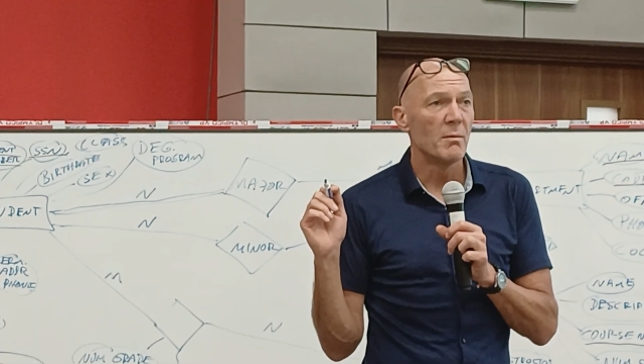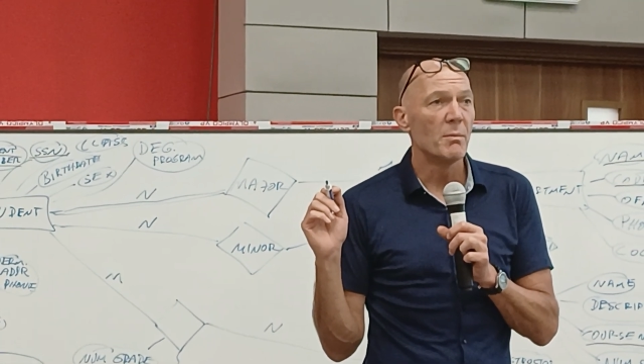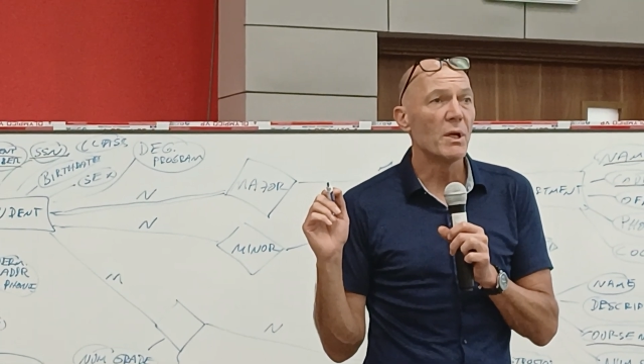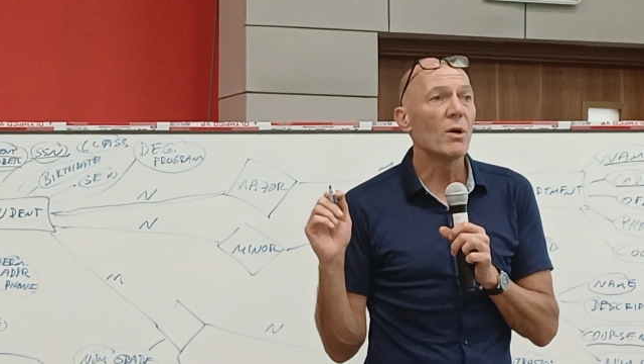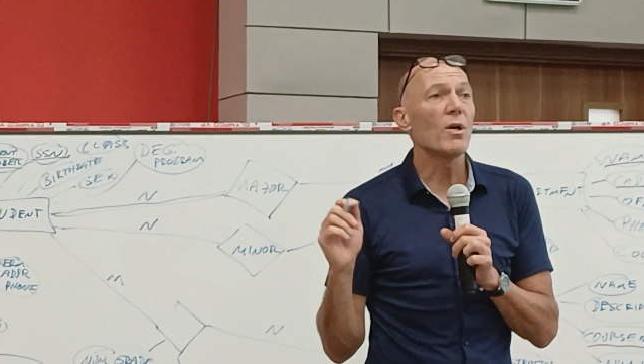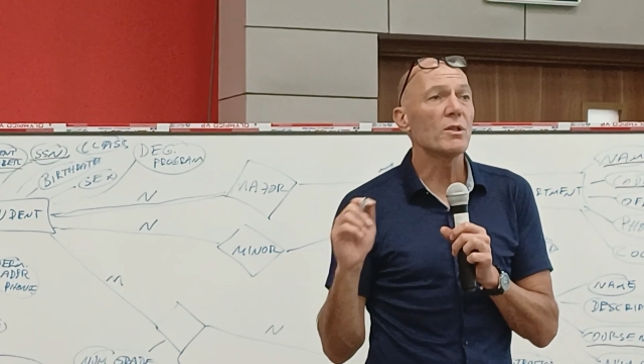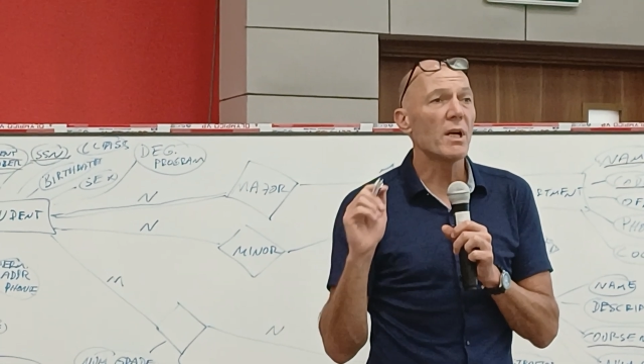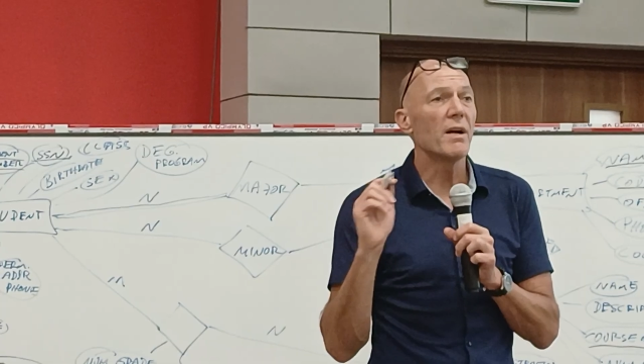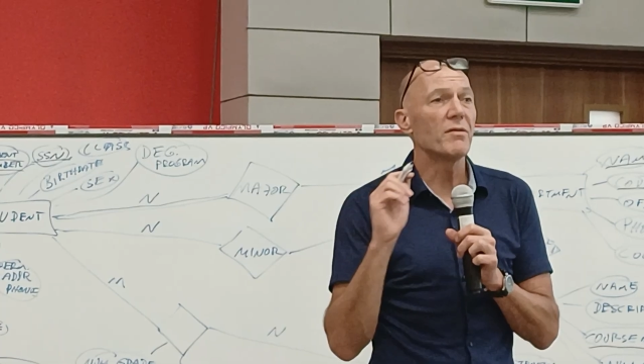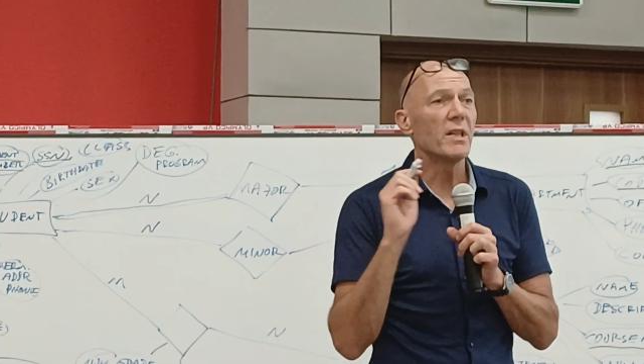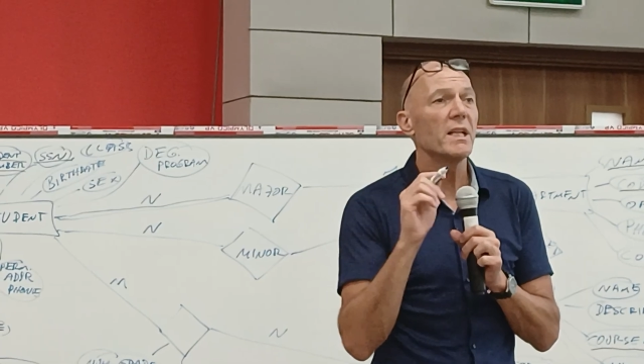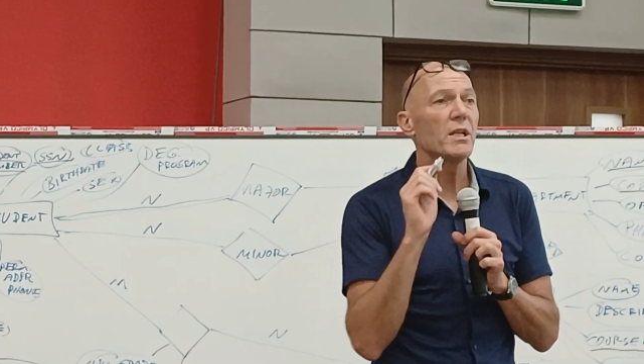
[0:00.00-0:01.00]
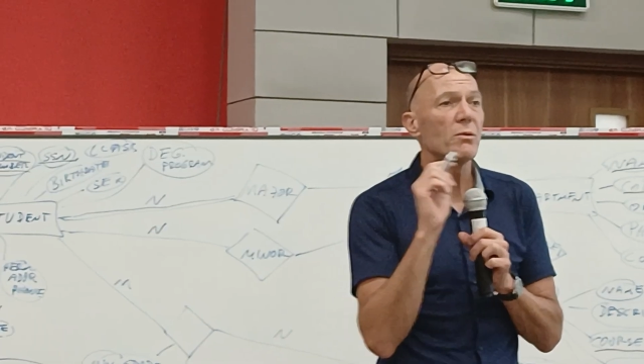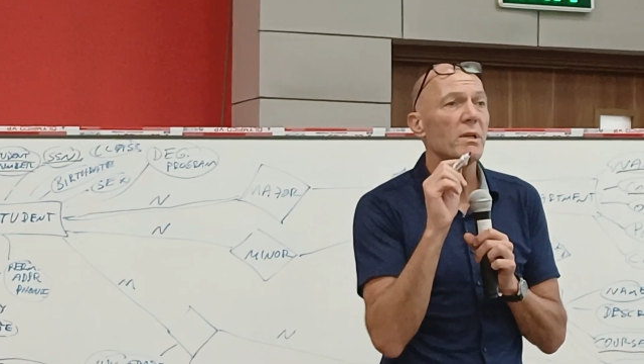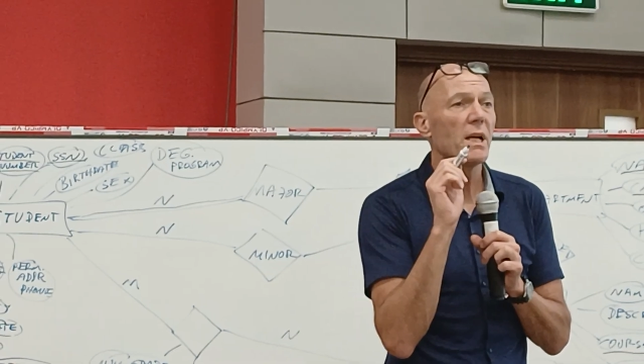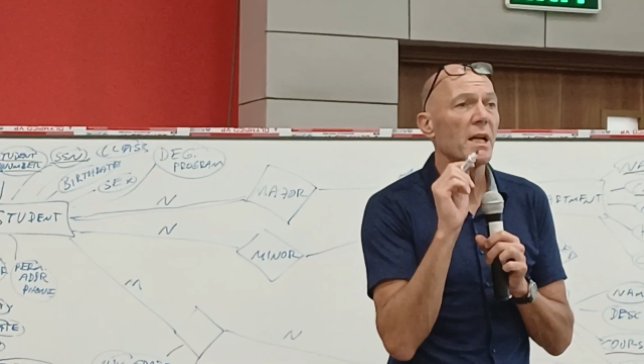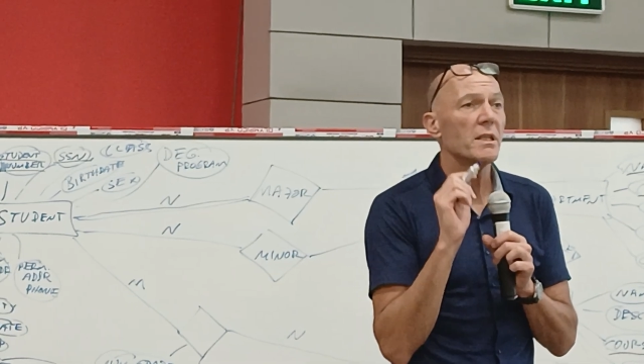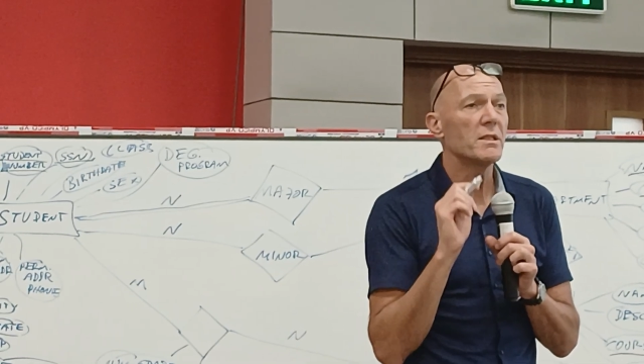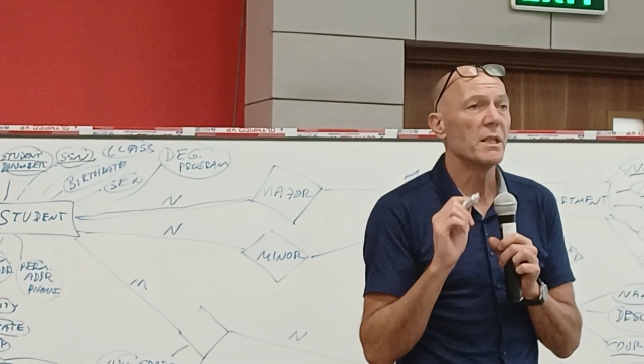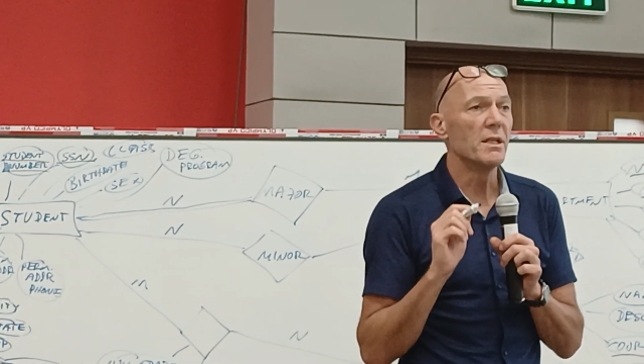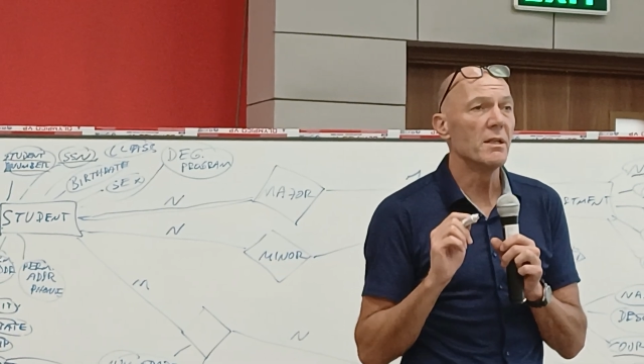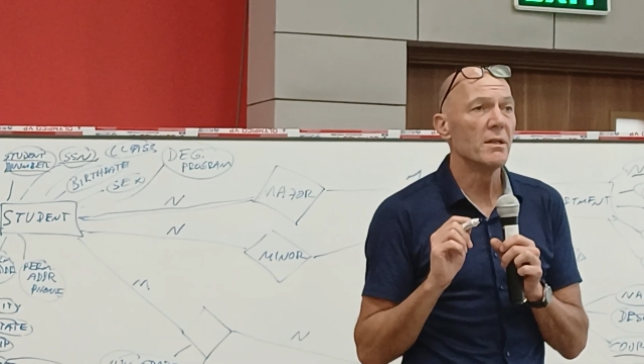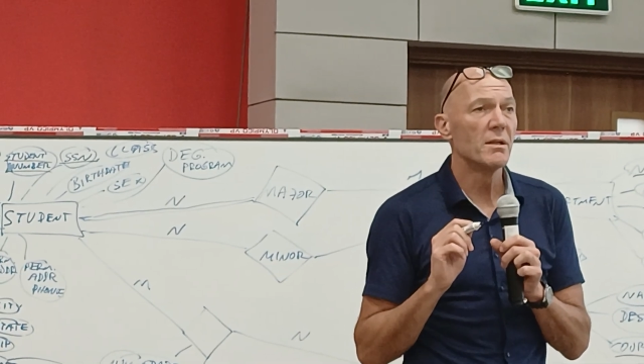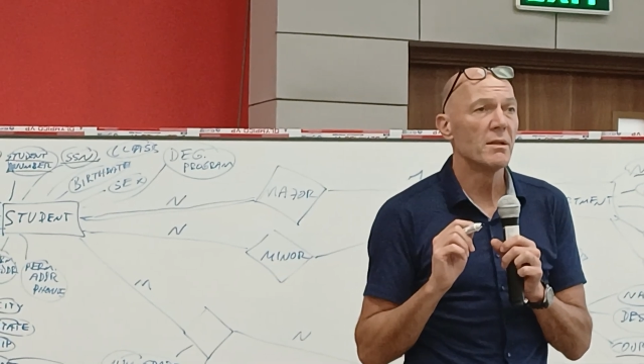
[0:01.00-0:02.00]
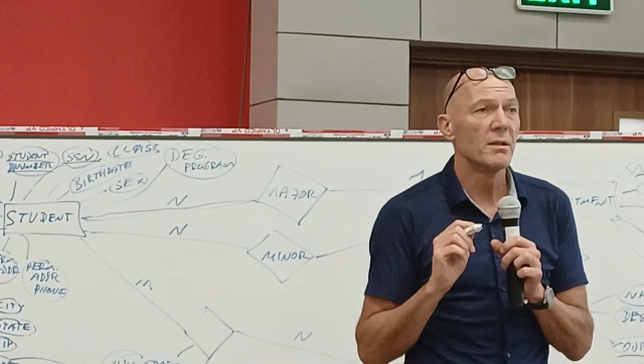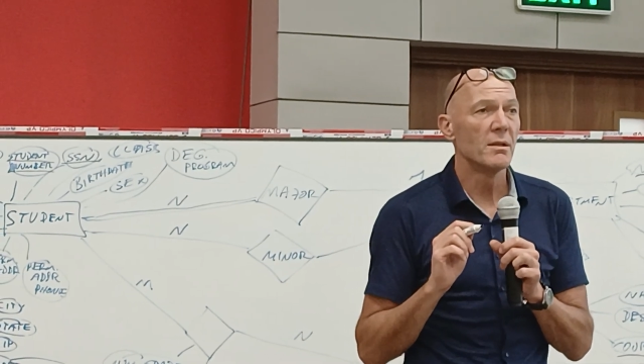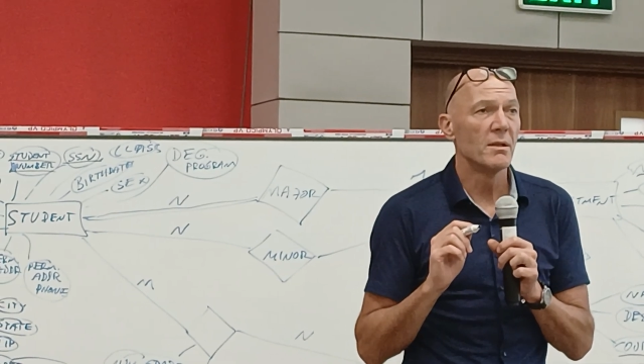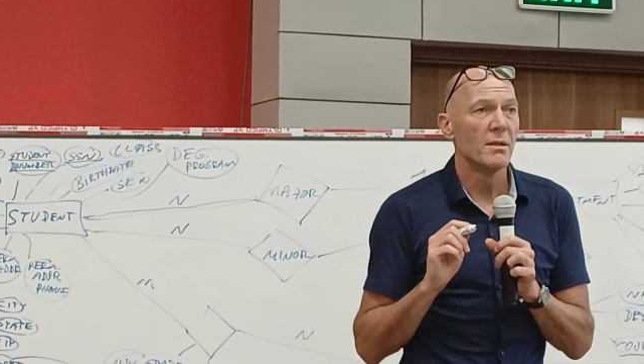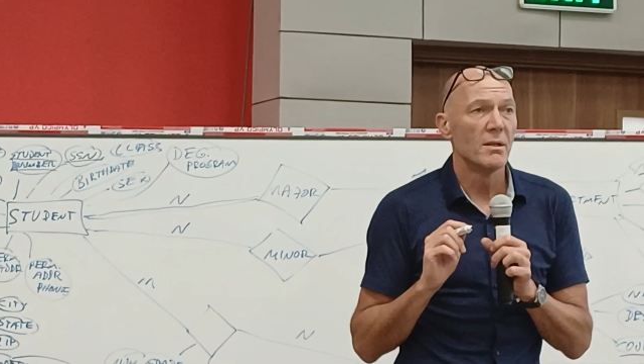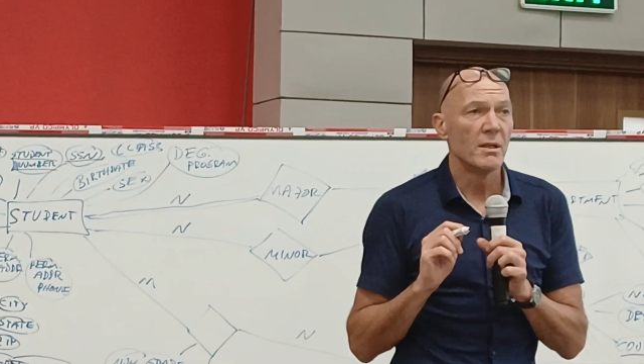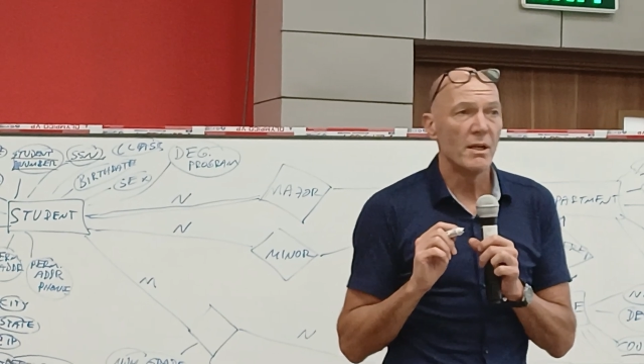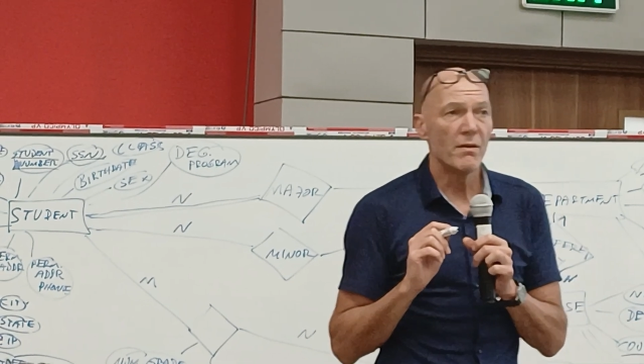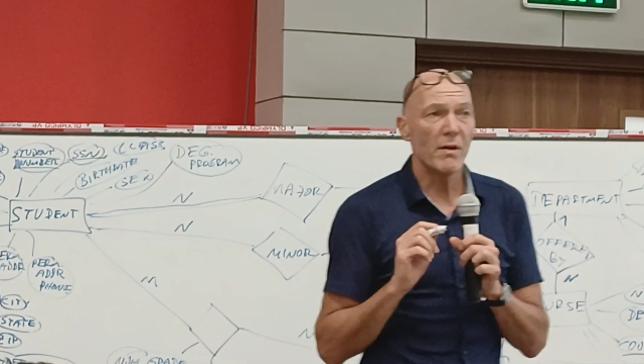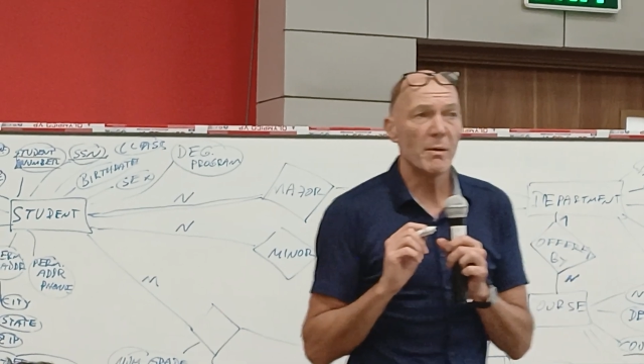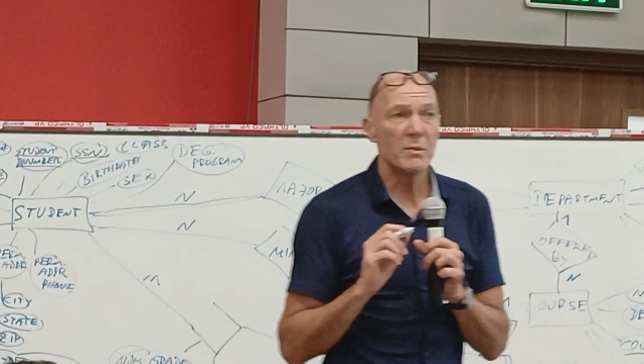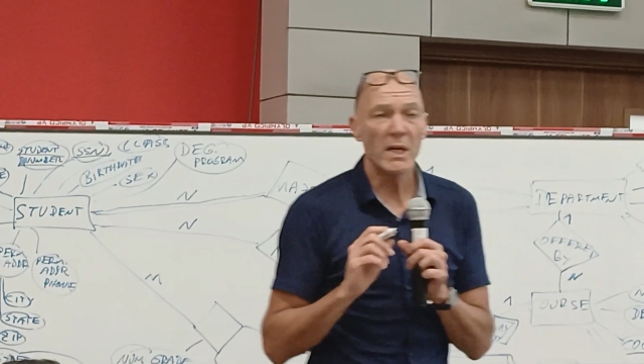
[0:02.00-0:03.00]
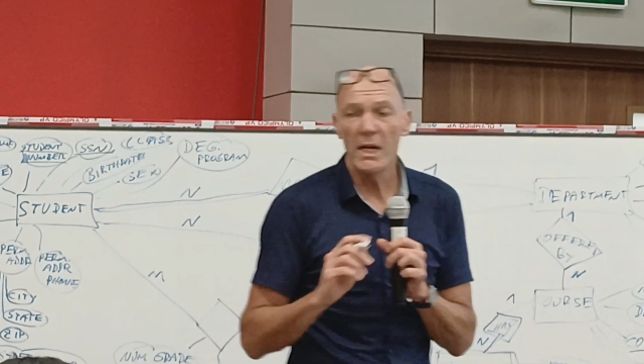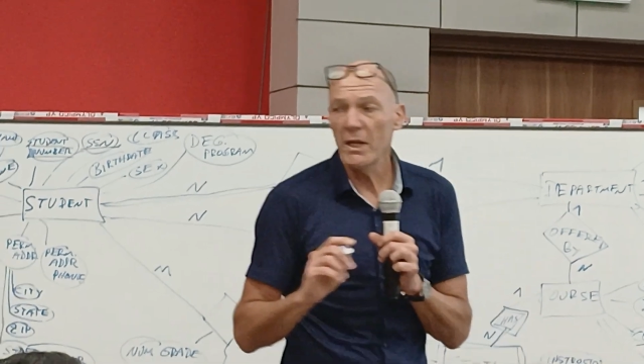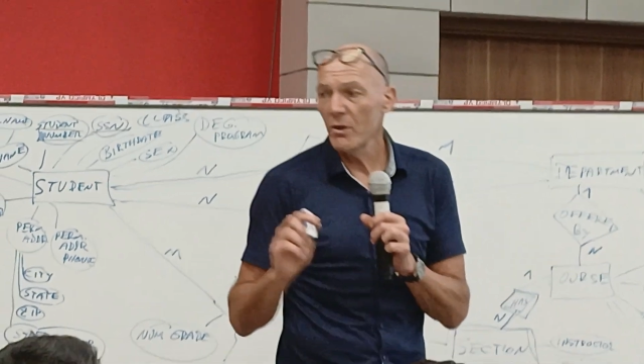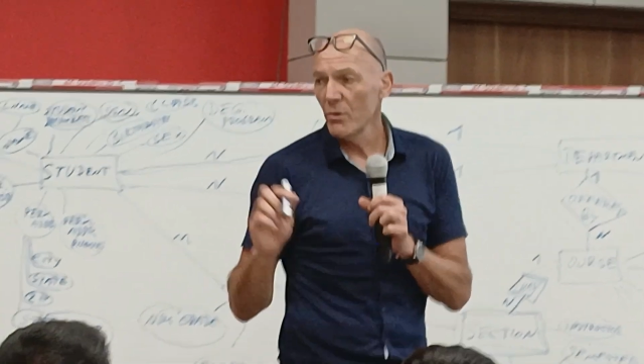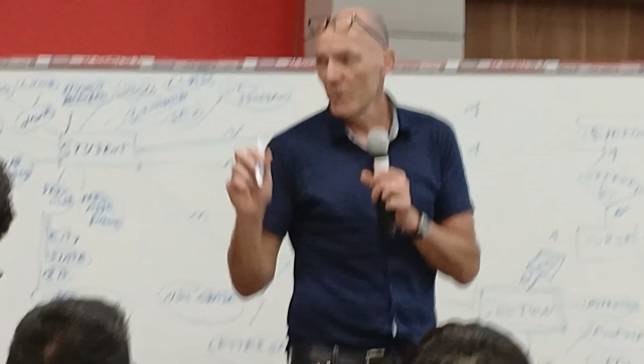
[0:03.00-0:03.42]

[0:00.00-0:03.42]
Because I have data redundancy. If I'm telling you